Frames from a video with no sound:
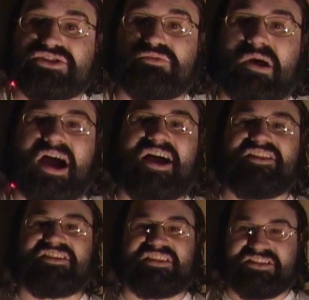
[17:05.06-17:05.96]
you just
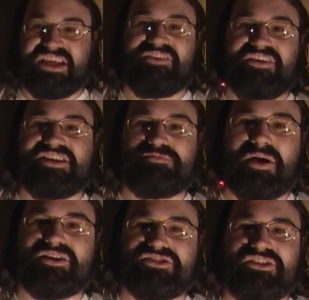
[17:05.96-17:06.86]
want the TV
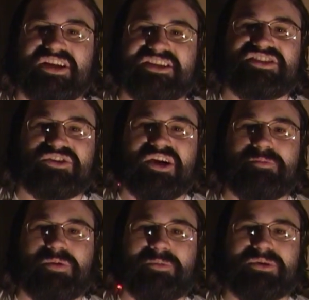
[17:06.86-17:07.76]
special, It's the
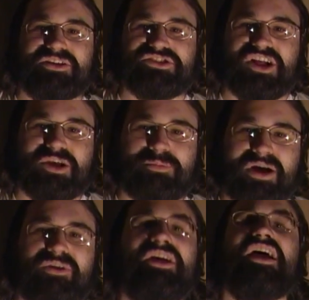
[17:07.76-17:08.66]
Great Pumpkin Charlie
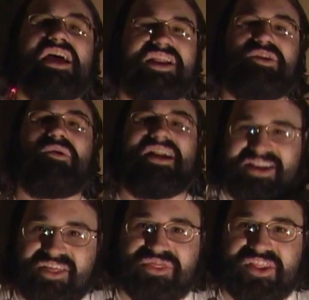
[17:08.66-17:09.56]
Brown, and you
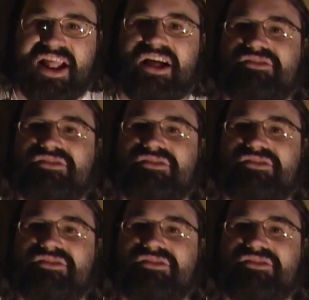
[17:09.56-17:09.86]
want nothing